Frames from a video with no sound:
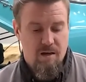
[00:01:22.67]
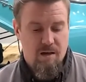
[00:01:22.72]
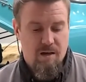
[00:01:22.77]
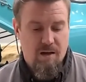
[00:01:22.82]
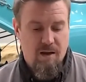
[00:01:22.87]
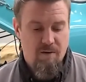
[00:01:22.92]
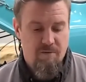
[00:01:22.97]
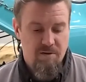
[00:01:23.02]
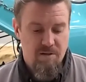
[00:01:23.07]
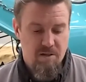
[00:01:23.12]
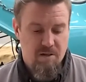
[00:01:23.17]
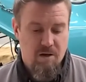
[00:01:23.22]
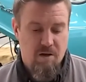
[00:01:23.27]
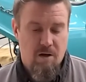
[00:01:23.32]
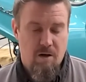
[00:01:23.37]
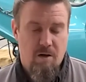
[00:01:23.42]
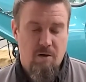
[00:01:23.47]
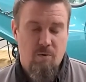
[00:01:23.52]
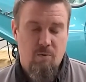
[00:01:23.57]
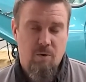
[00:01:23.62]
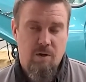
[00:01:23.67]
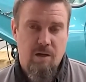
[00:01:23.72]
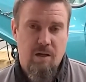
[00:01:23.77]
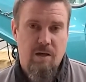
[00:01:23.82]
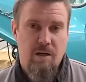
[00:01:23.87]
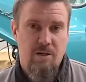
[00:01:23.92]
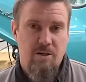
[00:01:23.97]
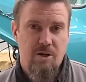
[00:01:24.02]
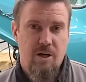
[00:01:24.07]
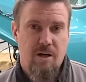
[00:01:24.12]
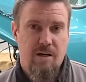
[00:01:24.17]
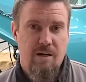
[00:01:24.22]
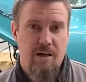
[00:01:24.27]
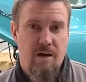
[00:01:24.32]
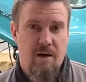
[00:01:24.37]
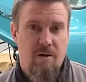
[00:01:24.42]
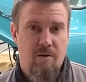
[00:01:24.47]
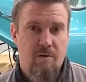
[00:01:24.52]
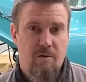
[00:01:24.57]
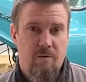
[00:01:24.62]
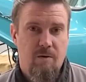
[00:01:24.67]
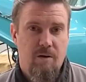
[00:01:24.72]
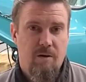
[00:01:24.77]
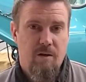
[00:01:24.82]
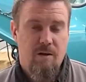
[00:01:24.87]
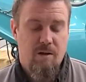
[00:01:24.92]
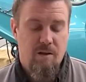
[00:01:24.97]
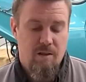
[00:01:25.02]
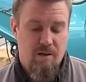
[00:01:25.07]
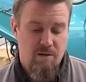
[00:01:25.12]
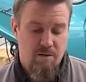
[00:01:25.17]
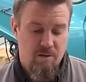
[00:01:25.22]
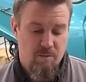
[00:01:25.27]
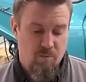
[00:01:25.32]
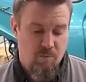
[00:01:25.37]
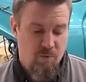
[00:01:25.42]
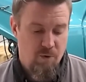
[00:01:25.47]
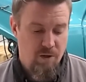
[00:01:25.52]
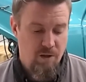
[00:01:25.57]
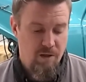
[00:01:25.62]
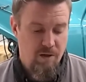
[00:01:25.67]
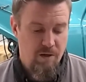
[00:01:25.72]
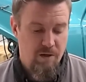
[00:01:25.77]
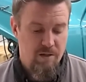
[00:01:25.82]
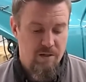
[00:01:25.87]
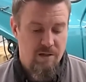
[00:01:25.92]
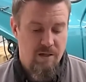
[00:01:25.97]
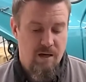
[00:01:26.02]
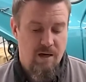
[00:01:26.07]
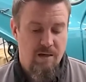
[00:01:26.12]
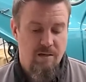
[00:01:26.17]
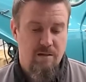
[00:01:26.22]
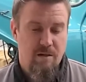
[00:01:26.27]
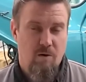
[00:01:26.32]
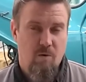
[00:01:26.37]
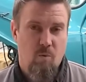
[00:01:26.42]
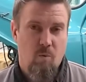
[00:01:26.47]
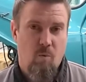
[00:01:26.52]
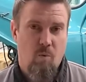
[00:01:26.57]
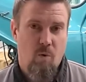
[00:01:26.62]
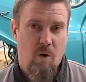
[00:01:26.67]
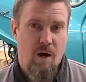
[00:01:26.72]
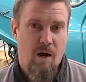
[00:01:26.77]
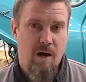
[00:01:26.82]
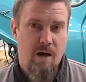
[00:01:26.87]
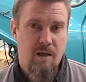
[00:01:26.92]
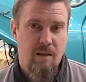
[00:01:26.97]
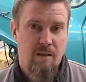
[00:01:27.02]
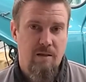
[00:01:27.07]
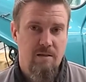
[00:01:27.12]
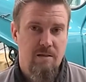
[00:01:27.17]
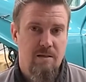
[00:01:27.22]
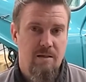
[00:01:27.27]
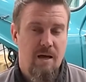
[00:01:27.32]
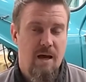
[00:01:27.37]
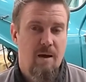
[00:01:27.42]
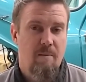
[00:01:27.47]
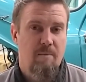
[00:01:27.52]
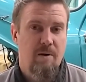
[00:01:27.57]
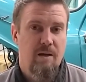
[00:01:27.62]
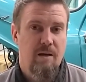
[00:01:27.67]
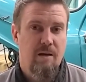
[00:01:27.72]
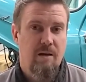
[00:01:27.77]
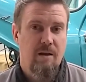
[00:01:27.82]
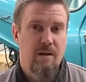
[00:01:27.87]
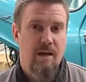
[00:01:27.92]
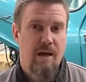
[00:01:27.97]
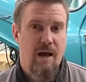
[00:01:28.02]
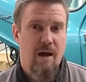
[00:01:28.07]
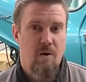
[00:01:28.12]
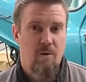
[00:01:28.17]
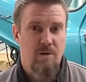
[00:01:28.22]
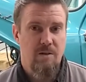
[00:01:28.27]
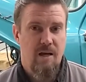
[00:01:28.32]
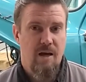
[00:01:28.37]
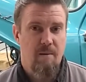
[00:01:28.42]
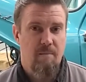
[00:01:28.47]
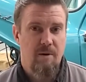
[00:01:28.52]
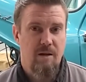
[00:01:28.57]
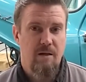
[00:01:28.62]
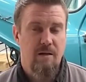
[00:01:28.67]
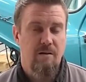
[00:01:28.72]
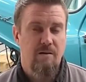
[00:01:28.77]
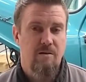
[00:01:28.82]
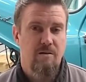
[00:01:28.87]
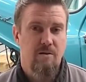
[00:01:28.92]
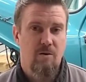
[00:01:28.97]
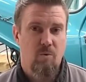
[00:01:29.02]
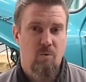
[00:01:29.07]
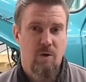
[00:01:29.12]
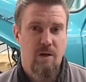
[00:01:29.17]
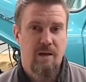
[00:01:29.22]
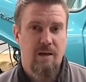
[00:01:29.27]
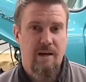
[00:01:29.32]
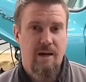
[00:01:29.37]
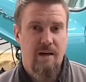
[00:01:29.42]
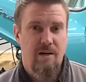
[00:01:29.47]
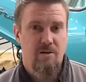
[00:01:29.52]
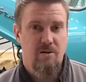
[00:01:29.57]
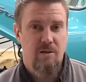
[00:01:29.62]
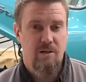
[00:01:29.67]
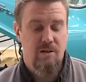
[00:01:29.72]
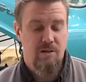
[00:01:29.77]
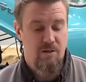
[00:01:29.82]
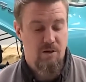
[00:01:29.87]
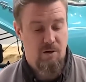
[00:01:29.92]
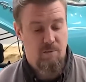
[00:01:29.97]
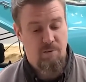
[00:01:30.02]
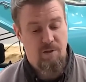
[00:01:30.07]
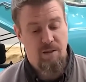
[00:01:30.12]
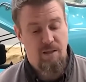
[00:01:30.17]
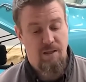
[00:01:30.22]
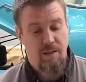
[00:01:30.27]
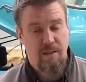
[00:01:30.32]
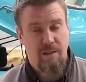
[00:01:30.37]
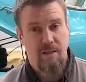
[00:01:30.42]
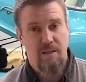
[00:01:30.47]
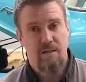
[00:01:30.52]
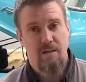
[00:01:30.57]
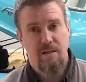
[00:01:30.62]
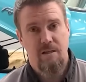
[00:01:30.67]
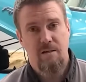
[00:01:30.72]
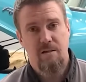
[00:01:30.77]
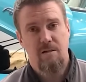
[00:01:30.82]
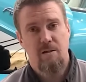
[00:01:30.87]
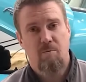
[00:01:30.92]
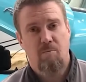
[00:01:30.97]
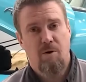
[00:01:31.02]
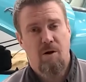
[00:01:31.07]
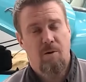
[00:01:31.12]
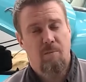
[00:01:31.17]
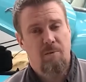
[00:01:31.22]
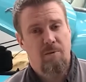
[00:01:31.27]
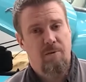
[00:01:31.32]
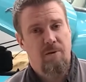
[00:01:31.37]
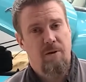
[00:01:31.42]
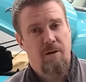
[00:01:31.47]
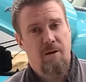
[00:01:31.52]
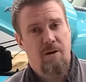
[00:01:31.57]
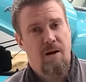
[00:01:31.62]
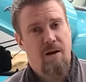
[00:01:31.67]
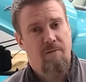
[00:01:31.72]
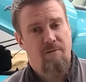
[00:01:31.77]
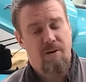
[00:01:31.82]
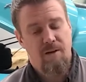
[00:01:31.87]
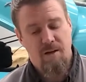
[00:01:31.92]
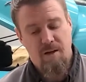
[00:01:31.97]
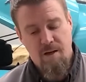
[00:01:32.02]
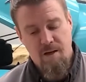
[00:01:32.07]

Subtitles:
give us a call, we'll get it checked out. There's some really good signs on why this is happening and how it's happening, so we can actually determine that this is the problem that you're having.